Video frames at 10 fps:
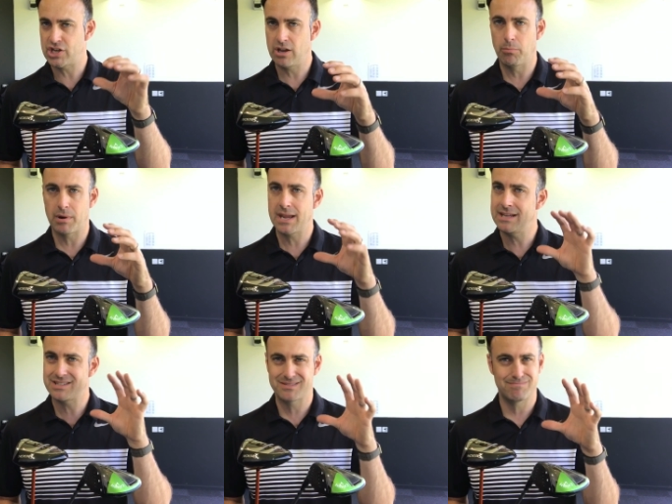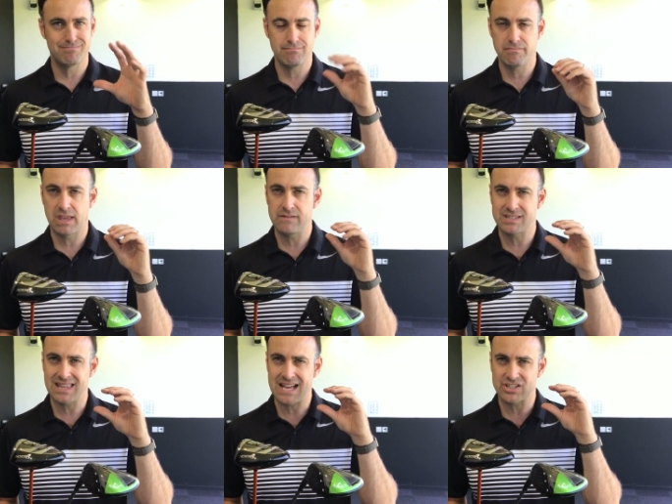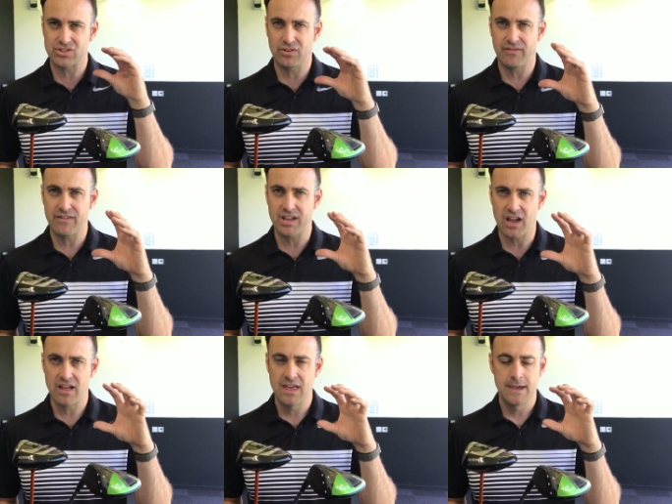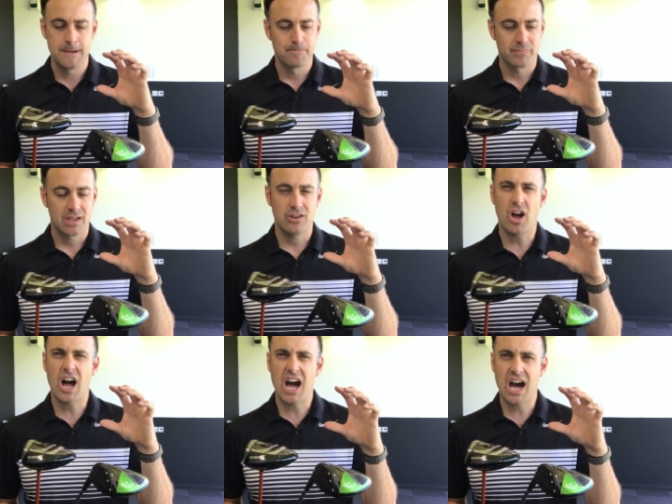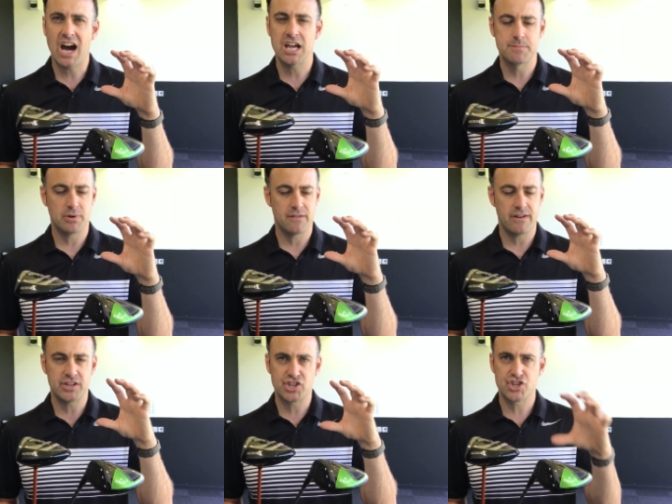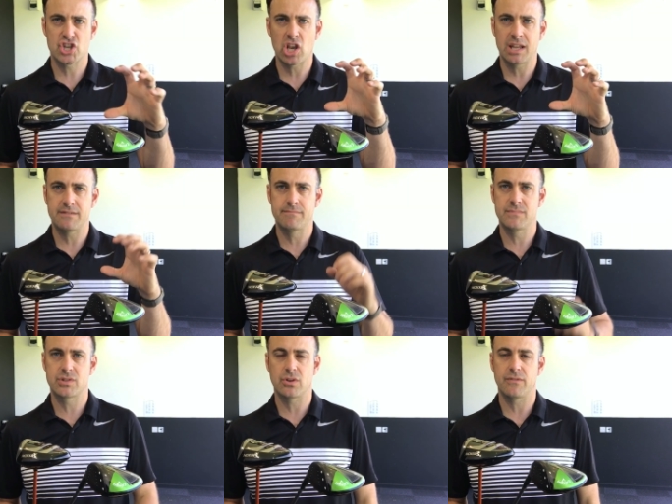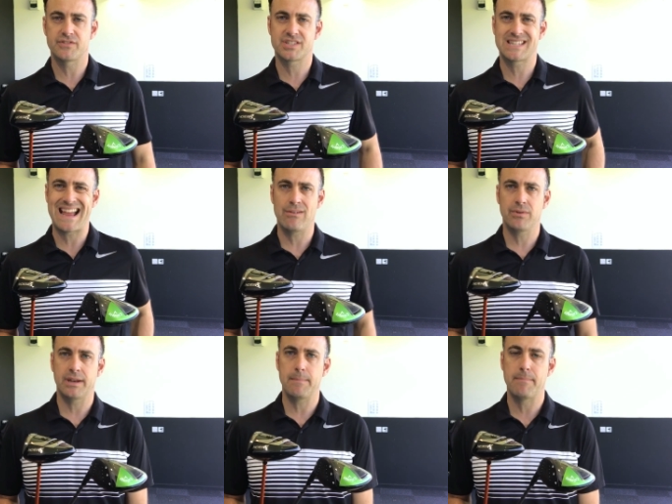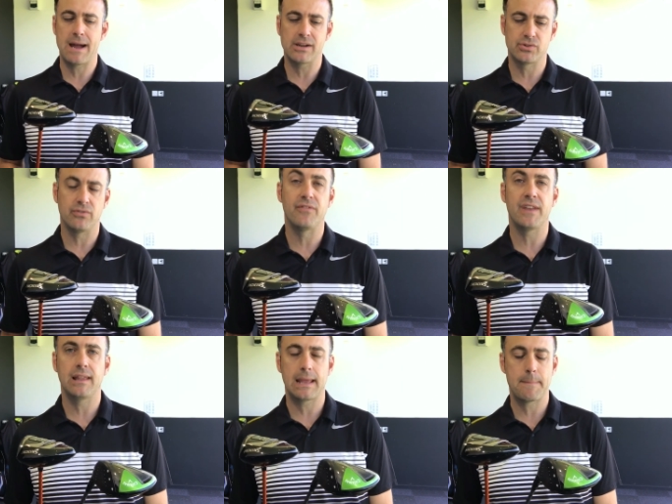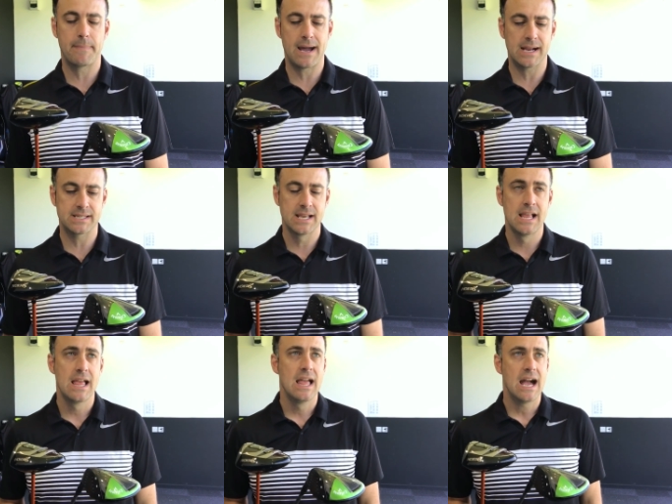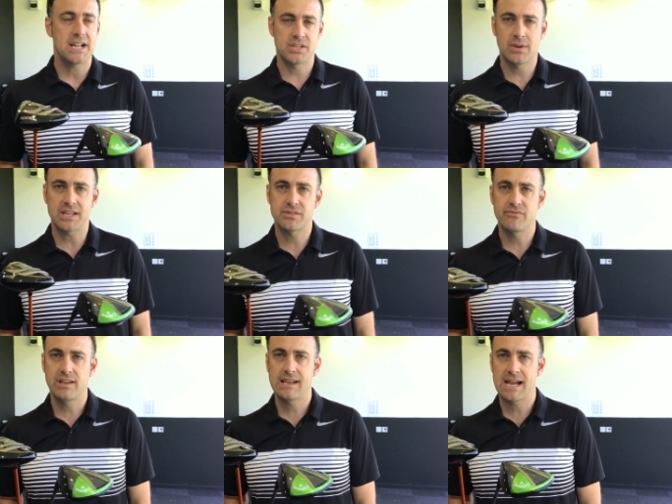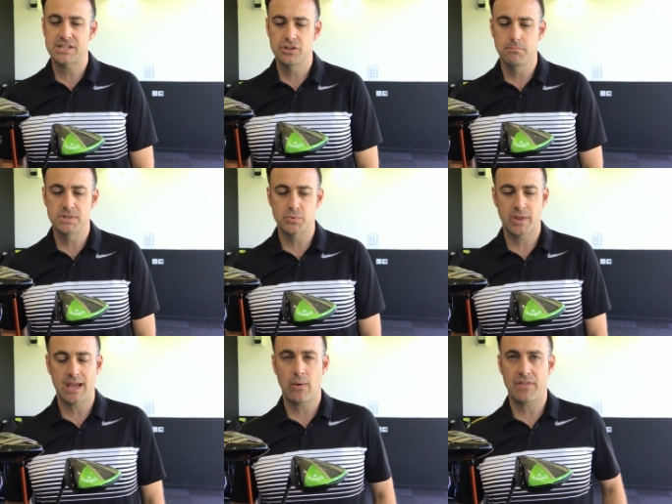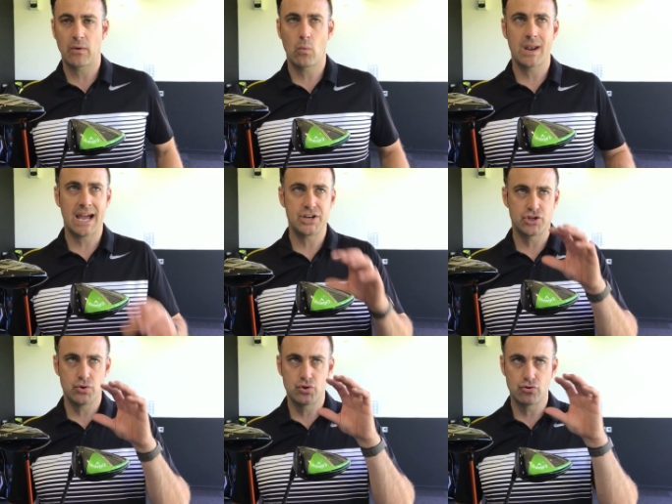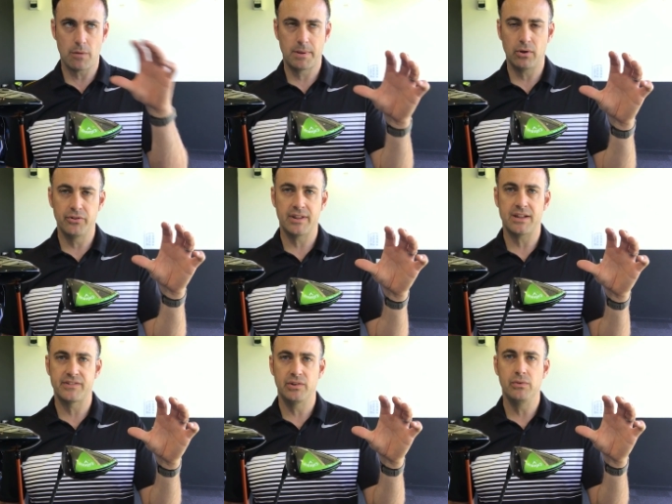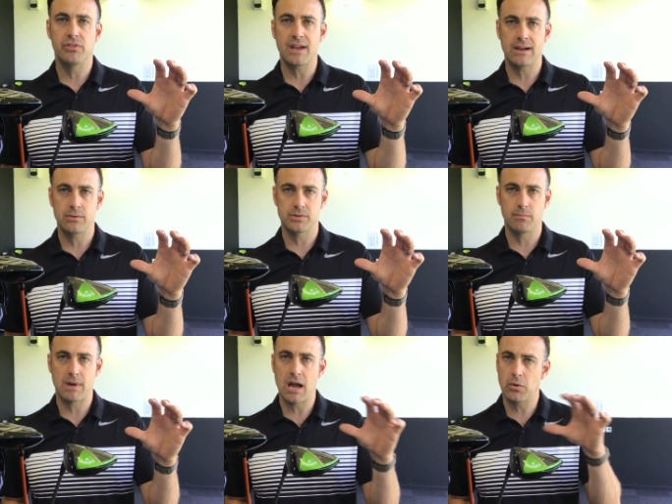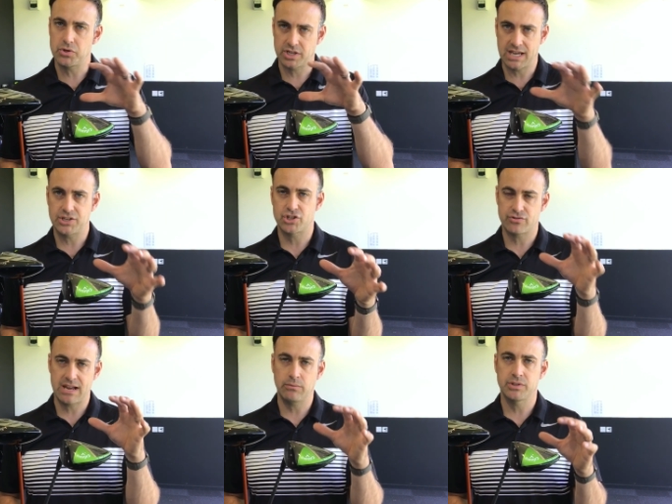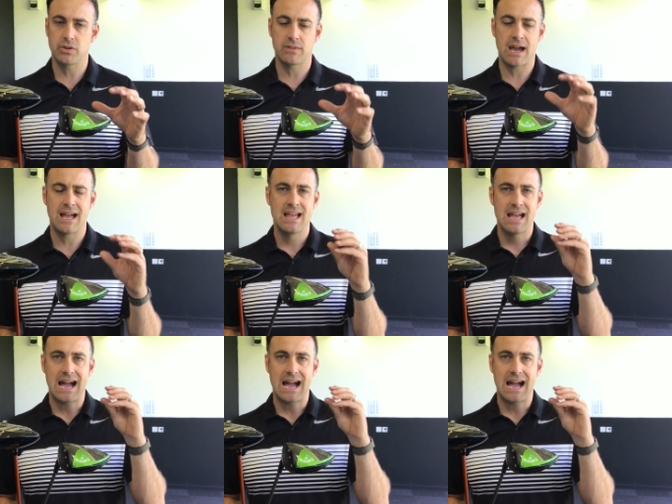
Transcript: jailbreaks gives it that sort of very, not hard, but a very solid sort of sound at impact or feel at impact. I do get some really nice numbers with it. I think when I do drop it under that 2,000 mark, which again, strike will do that,